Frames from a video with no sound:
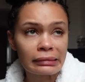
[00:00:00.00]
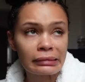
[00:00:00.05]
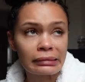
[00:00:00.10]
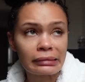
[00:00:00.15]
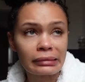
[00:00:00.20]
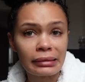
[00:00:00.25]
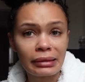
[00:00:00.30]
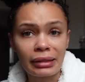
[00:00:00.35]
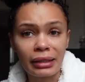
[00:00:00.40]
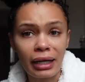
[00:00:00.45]

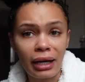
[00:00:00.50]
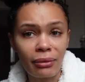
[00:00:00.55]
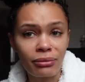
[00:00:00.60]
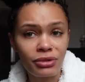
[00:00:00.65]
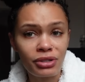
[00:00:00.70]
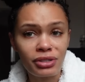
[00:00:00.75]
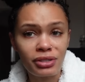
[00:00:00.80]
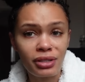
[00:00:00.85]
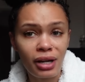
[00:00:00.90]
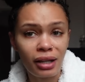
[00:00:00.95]
Ugh, I'm
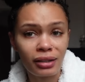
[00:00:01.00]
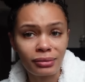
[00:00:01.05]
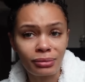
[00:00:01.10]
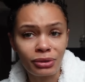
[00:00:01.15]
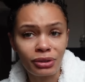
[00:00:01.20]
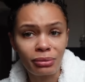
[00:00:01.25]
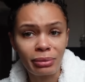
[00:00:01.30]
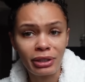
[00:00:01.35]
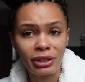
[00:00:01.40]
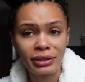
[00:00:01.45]
just not in the
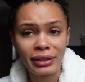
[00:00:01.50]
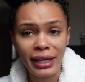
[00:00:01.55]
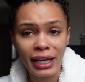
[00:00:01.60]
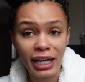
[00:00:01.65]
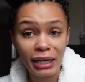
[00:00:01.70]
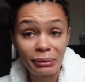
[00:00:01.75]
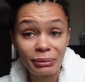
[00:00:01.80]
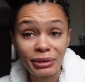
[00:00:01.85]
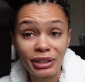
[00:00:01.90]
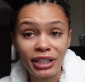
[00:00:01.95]
mood to be on
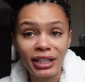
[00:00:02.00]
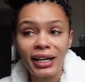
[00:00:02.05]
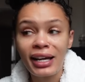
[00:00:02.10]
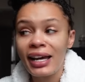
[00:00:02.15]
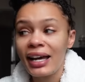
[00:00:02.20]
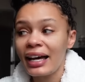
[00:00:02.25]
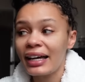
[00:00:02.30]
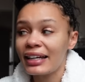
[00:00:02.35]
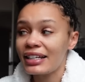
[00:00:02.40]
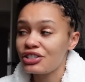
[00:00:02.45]
camera.
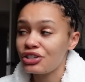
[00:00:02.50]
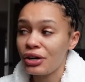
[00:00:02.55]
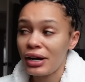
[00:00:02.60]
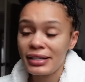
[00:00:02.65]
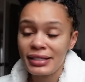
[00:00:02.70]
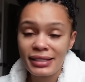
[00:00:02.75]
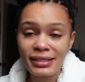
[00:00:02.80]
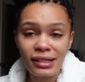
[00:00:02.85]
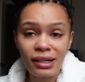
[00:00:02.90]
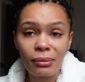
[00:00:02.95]
And it's
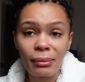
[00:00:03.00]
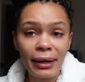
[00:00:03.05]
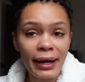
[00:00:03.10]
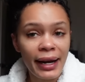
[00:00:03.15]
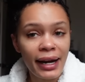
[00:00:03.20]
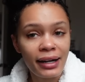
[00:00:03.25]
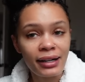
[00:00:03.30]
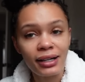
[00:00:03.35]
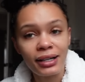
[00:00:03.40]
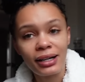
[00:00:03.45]
crazy because I got my
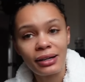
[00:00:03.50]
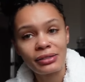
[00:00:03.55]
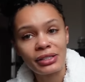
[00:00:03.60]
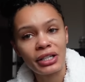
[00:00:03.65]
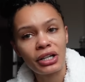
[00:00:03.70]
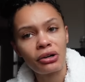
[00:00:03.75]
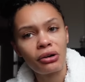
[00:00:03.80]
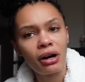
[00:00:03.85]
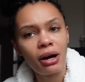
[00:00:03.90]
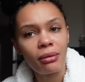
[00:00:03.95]
hair done I was
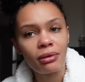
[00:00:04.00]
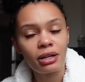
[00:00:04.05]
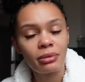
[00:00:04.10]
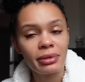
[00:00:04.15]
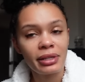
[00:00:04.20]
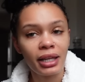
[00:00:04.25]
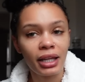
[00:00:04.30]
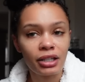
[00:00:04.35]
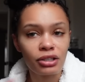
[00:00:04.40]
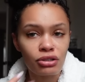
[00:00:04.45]
like, oh, I want to
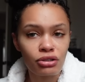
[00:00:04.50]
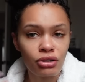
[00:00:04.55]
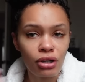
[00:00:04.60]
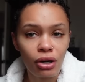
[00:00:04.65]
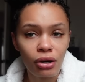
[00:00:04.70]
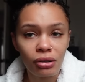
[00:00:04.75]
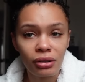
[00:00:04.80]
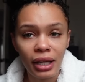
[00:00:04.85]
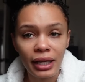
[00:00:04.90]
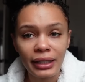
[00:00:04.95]
be like
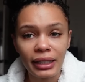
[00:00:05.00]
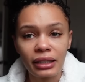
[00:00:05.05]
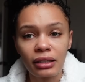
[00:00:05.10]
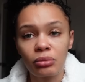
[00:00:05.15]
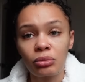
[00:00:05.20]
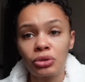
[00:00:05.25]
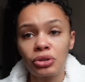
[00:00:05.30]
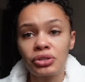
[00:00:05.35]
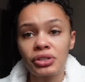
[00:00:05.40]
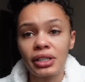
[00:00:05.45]
so like in the
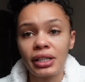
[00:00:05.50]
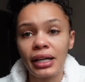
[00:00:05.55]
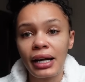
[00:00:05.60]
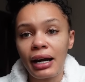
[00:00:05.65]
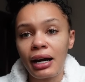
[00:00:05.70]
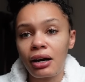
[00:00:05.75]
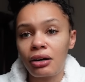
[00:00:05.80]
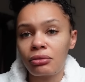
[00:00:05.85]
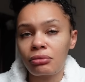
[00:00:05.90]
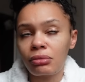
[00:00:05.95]
mood to get
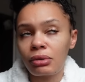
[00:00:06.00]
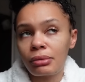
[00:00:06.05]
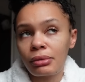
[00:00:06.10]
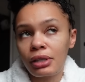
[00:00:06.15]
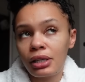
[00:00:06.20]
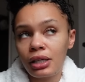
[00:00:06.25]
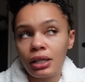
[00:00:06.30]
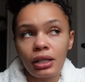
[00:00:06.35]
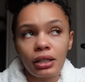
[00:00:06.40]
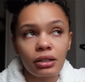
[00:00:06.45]
out and blah, blah.
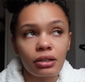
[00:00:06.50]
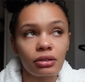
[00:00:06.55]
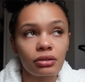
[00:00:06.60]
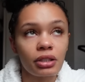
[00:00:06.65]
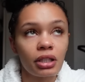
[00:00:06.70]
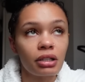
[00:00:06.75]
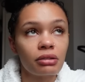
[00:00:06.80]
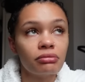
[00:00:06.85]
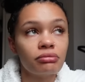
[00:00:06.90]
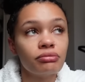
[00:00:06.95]
Girl,
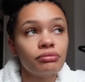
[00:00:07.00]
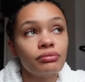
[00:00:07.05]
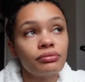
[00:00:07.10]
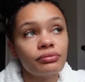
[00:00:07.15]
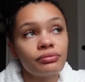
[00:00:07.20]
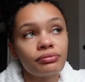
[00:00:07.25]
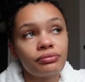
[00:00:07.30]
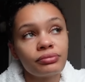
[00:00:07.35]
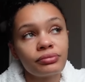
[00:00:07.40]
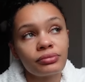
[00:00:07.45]
no.
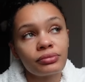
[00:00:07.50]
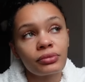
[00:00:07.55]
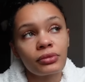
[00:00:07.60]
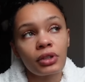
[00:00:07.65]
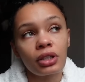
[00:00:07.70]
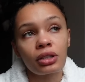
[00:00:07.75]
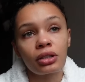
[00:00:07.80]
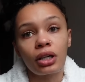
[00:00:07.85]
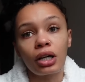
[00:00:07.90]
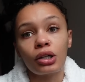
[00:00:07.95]

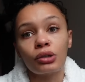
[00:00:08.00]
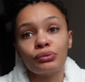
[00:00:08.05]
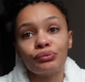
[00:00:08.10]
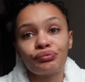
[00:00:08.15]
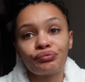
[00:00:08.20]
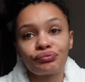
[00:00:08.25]
No.